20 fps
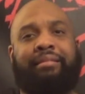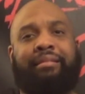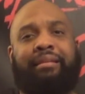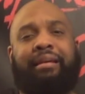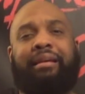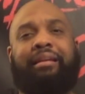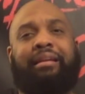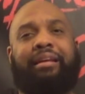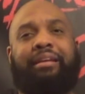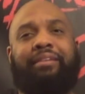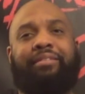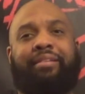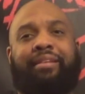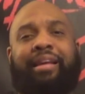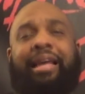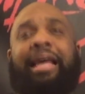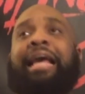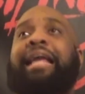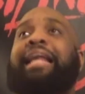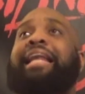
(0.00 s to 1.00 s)
I love you.
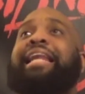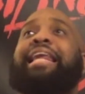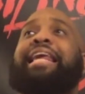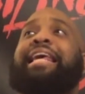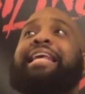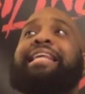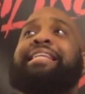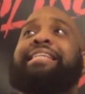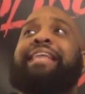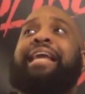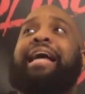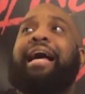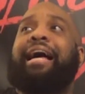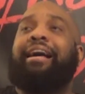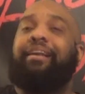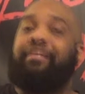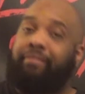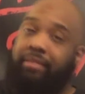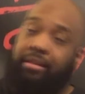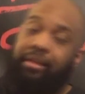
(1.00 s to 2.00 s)

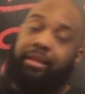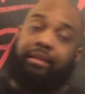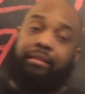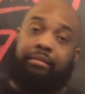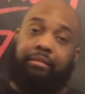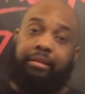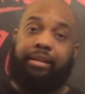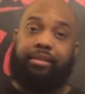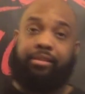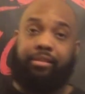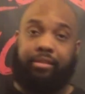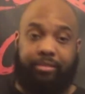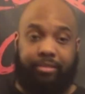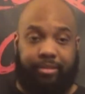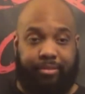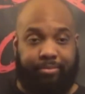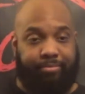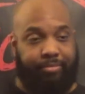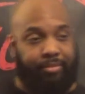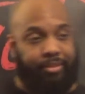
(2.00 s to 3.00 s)
Lisa. Yeah, Lisa. I
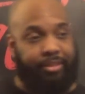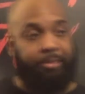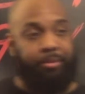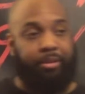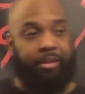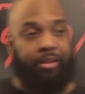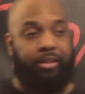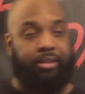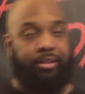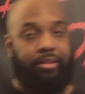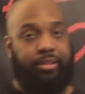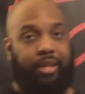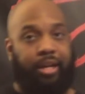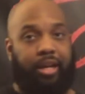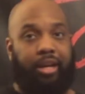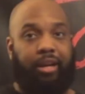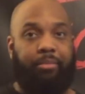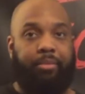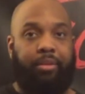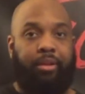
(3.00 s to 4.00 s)
mean, she did a good
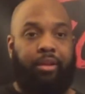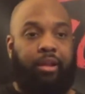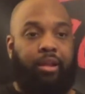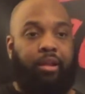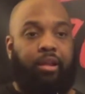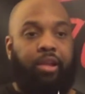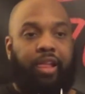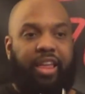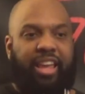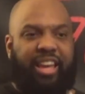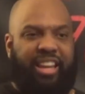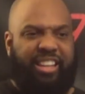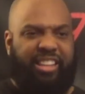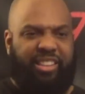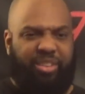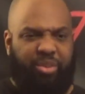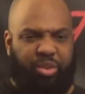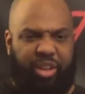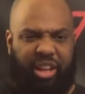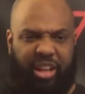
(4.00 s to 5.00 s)
job. And
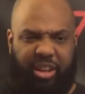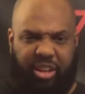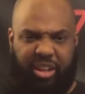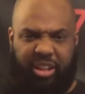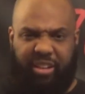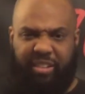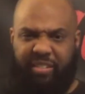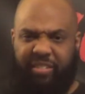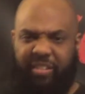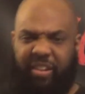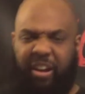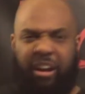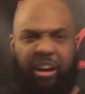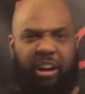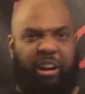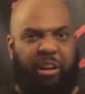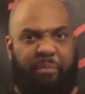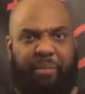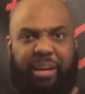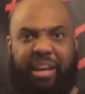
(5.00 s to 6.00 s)
this is like,
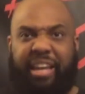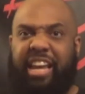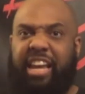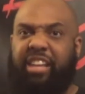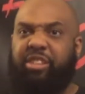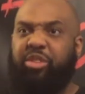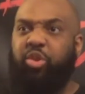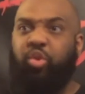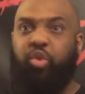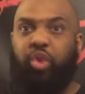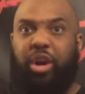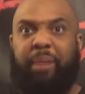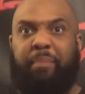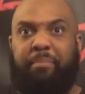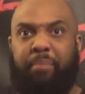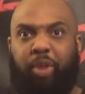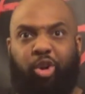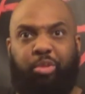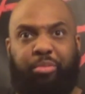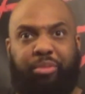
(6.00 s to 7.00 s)
oh man, it gave some great
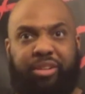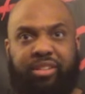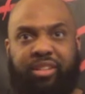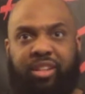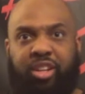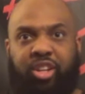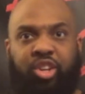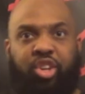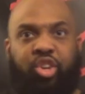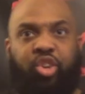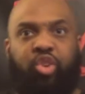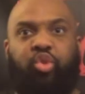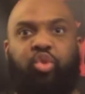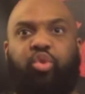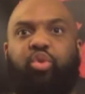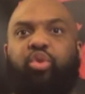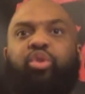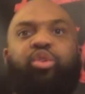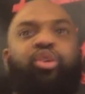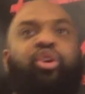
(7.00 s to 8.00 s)
moments.
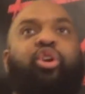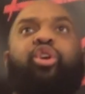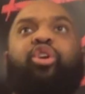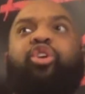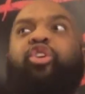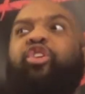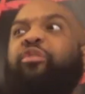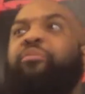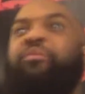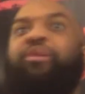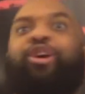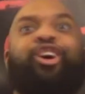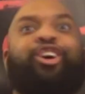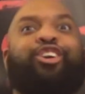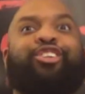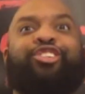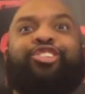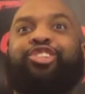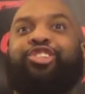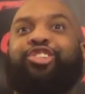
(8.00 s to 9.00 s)
You're
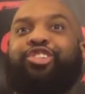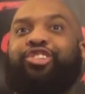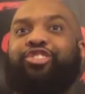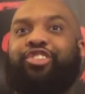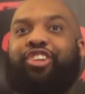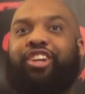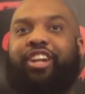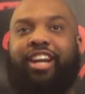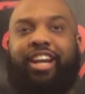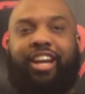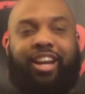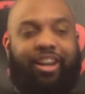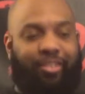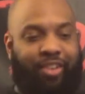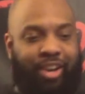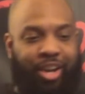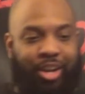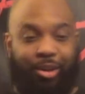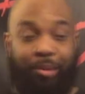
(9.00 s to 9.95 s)
my children now.